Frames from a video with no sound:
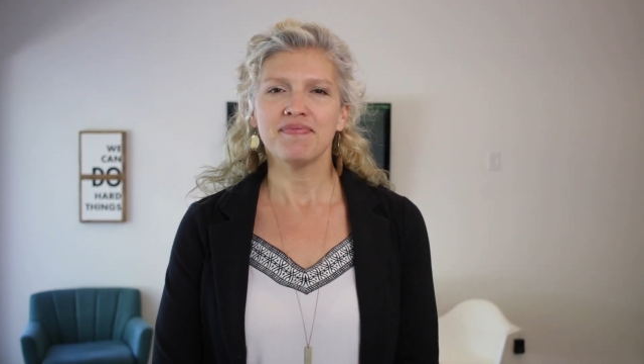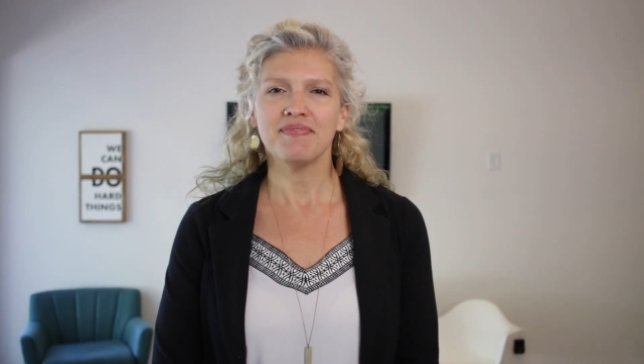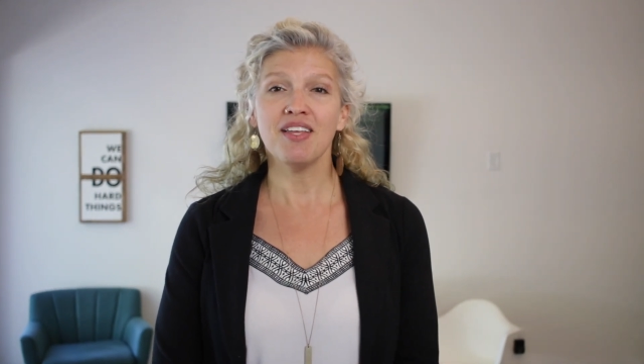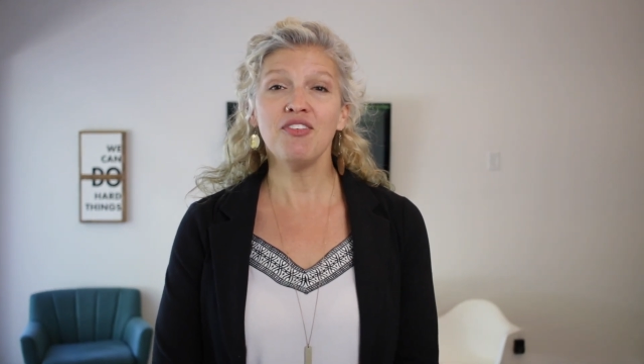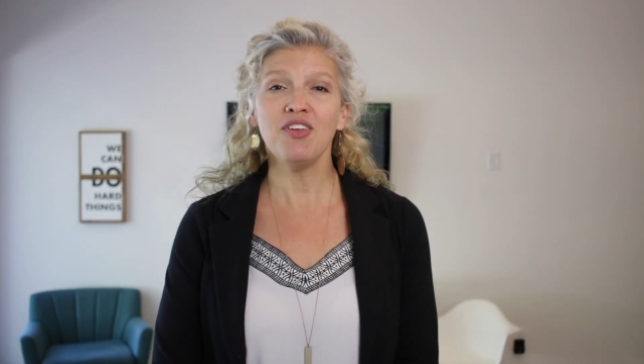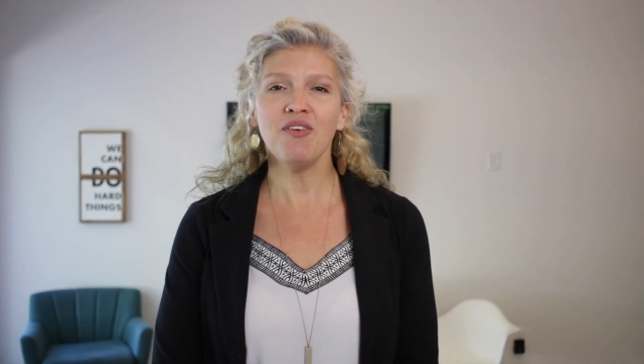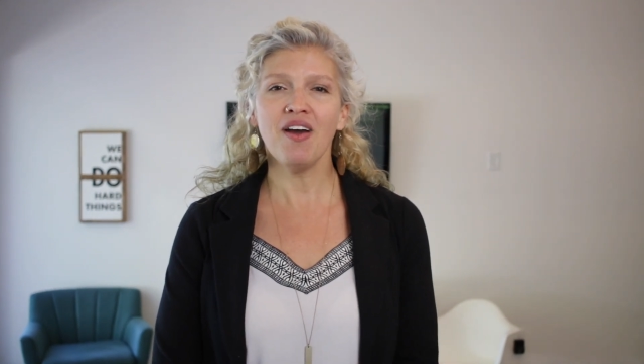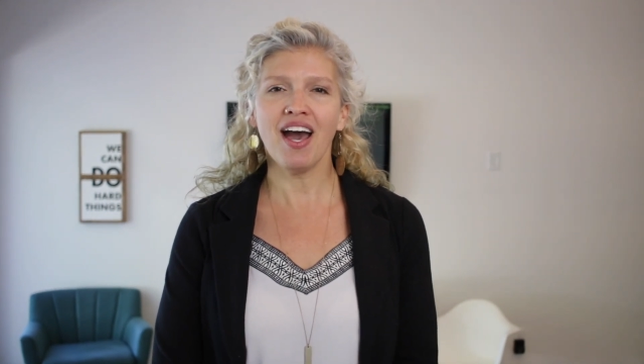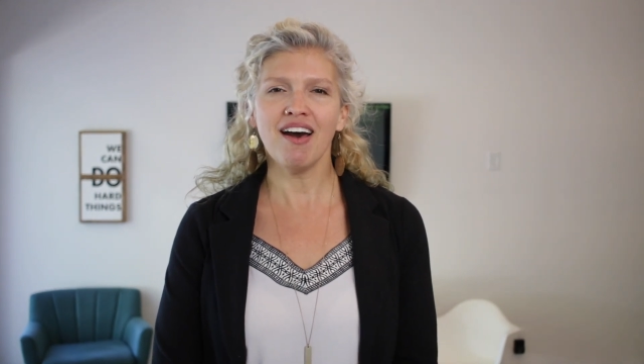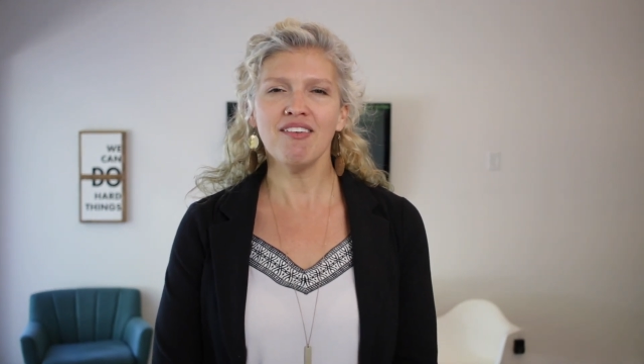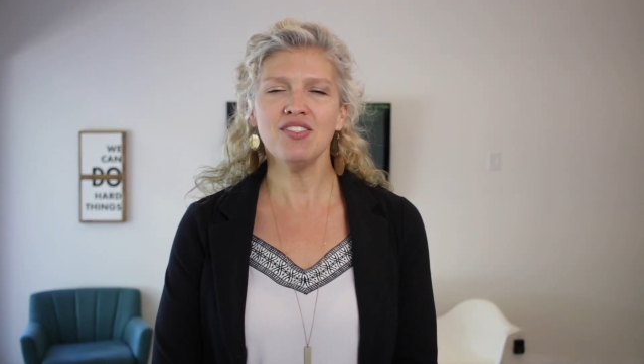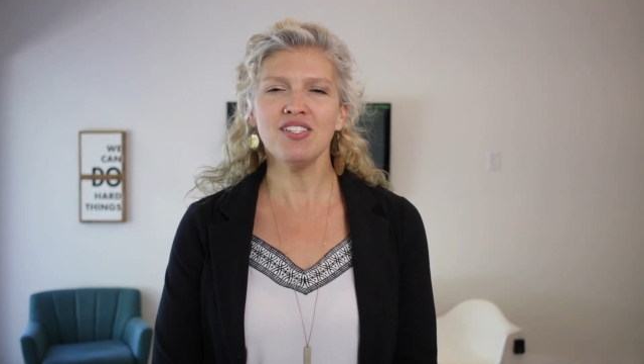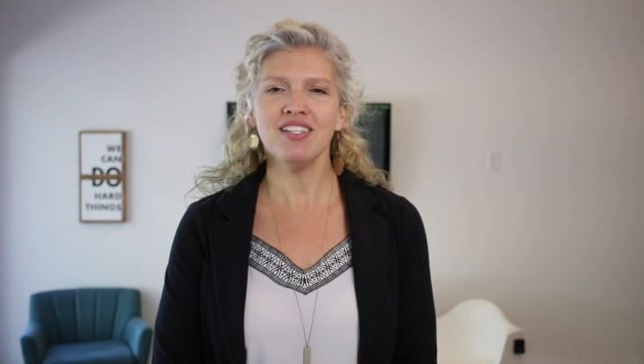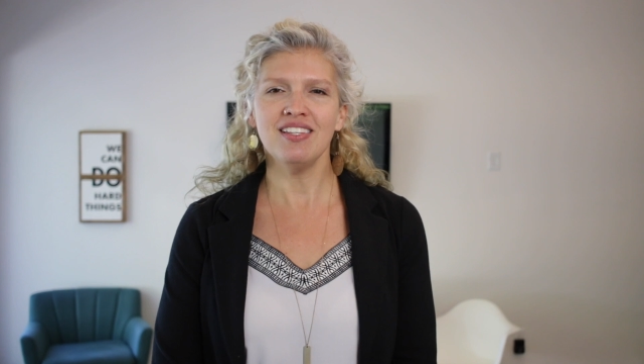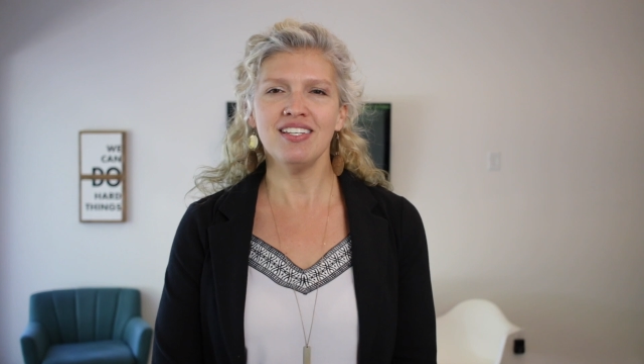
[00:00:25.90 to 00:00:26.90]
If you
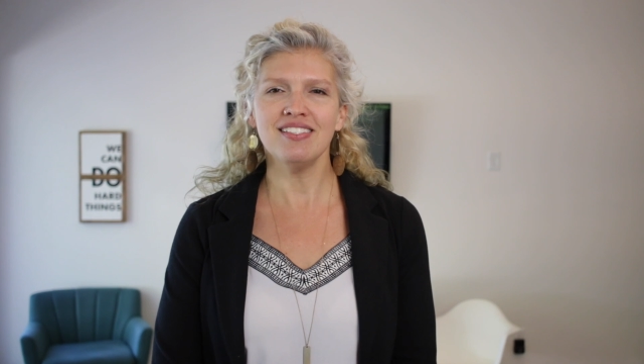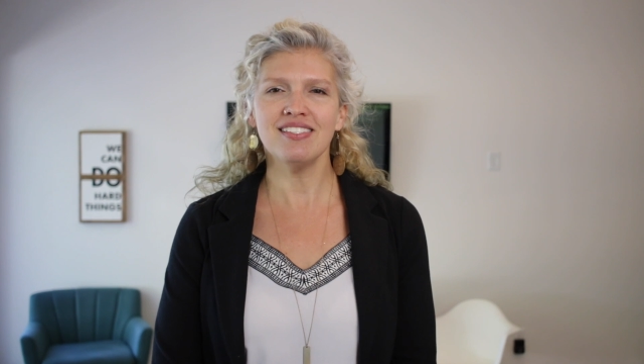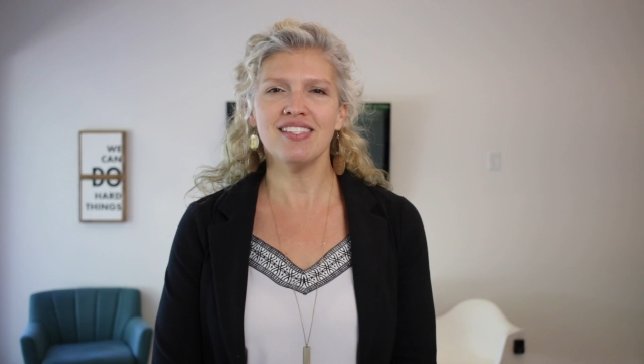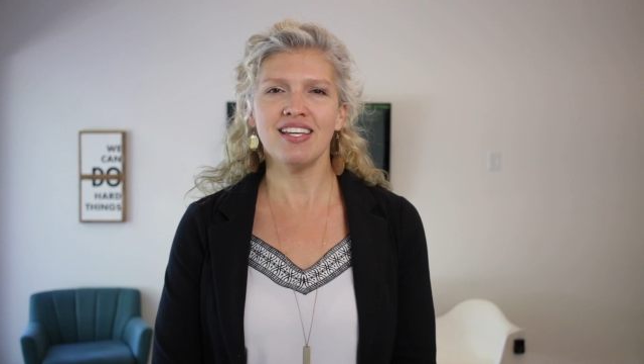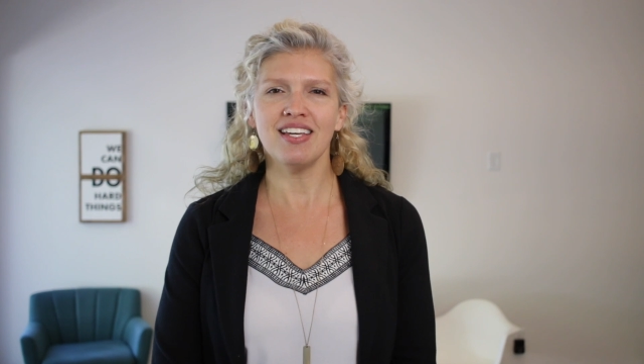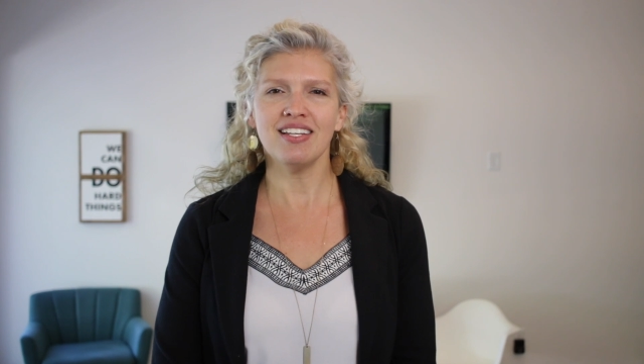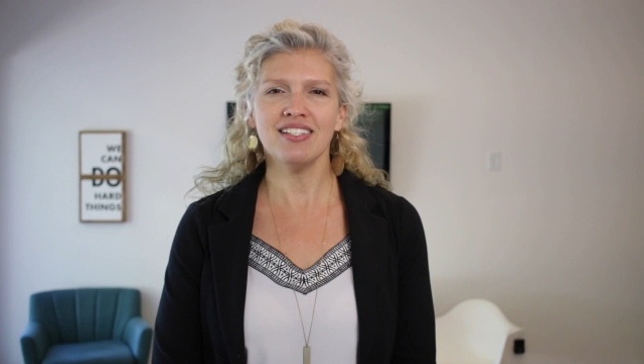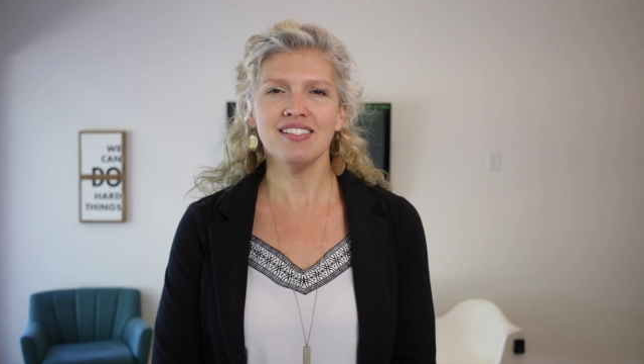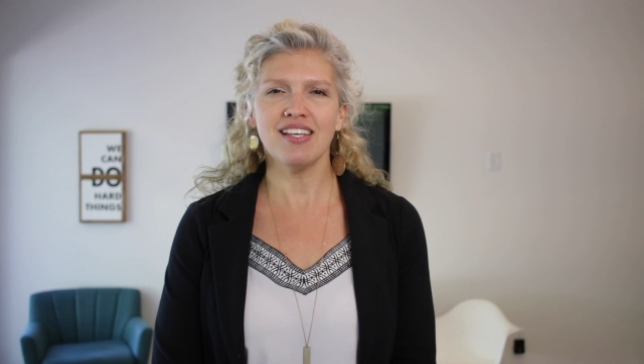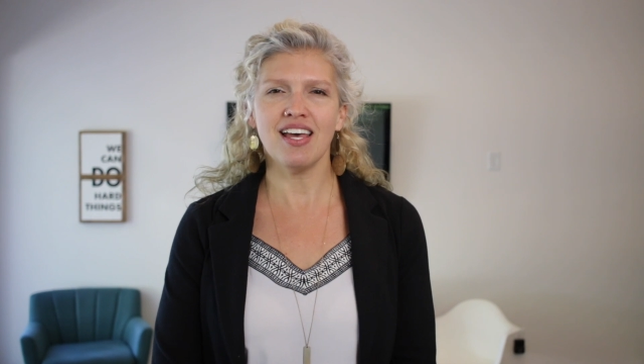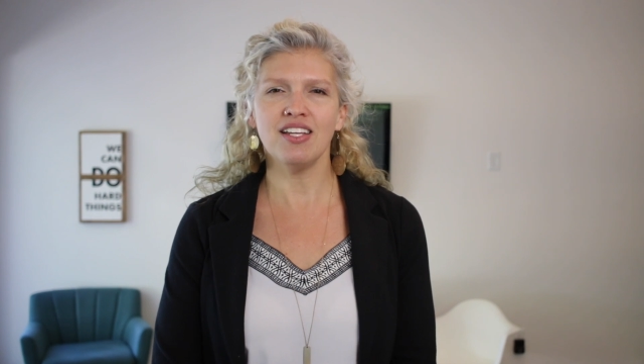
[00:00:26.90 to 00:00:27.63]
have done these things